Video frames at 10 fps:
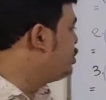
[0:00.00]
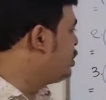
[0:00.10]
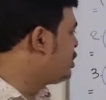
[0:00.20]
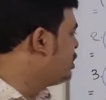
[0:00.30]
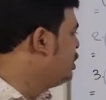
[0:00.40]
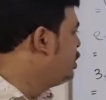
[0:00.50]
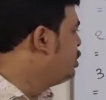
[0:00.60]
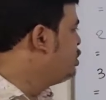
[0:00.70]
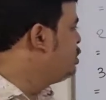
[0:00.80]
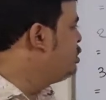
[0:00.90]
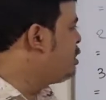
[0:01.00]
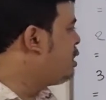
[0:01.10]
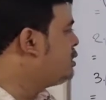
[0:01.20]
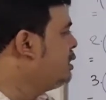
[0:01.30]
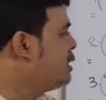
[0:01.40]
do not. Do
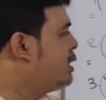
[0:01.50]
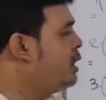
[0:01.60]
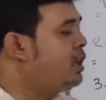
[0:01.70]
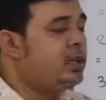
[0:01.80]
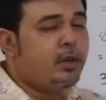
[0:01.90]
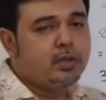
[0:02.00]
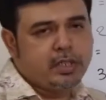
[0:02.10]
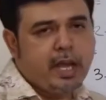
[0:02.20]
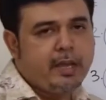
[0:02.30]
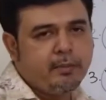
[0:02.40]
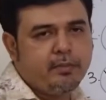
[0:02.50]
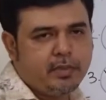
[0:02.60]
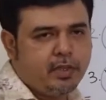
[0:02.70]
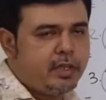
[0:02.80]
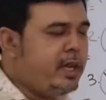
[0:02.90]
not kill your time.
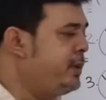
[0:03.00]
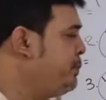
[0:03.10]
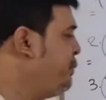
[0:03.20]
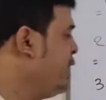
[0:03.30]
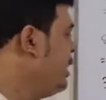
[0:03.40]
Okay.